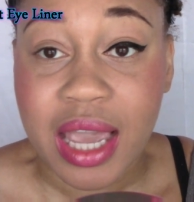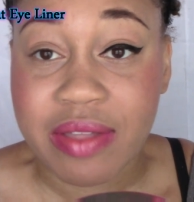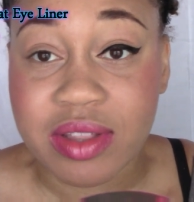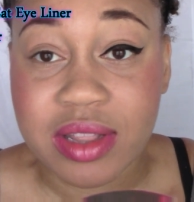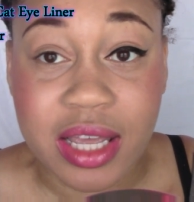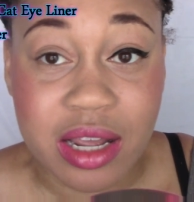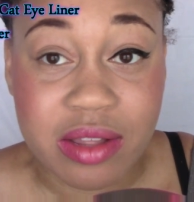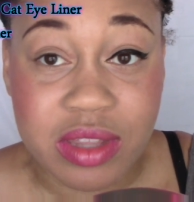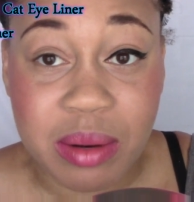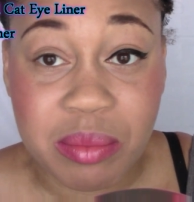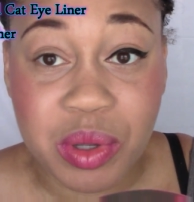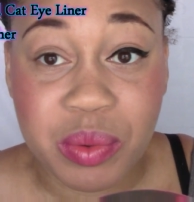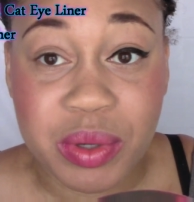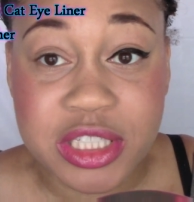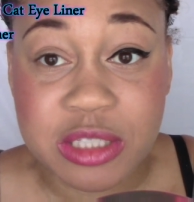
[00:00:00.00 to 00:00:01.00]
And the liner
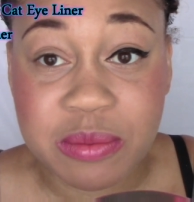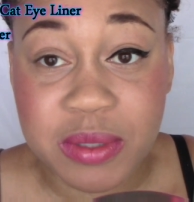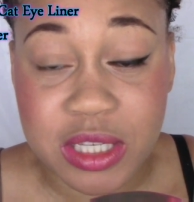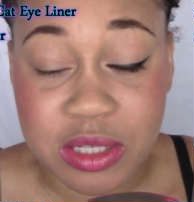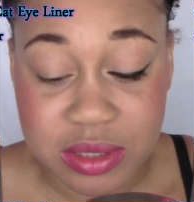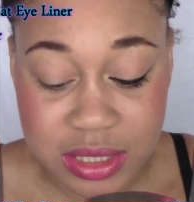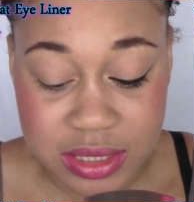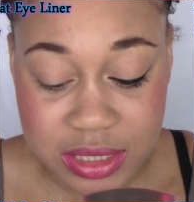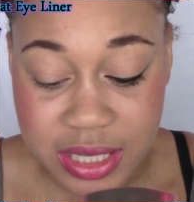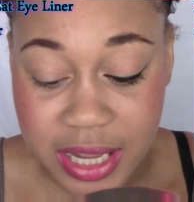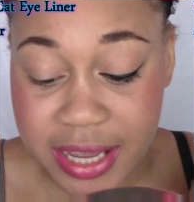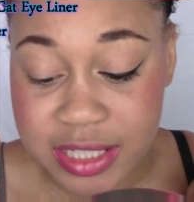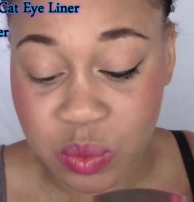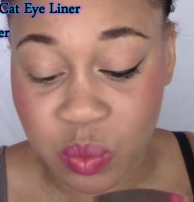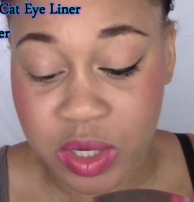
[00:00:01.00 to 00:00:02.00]
that I'm going to be using
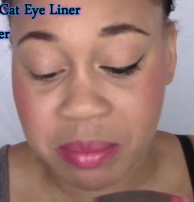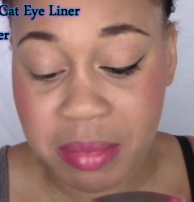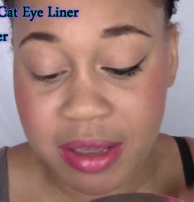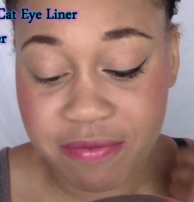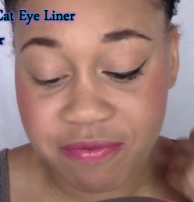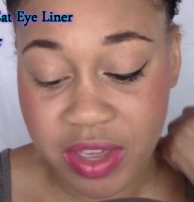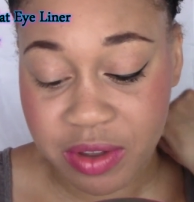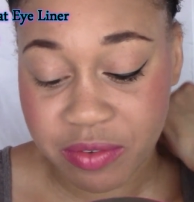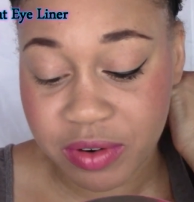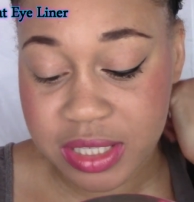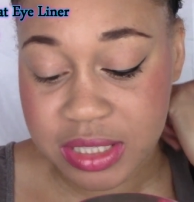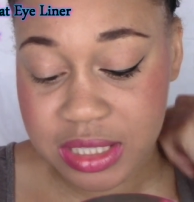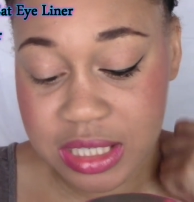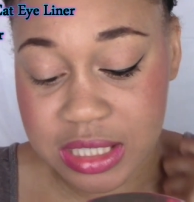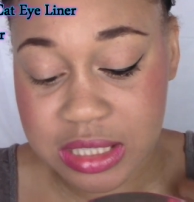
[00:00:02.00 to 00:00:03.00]
today is one of my favorites.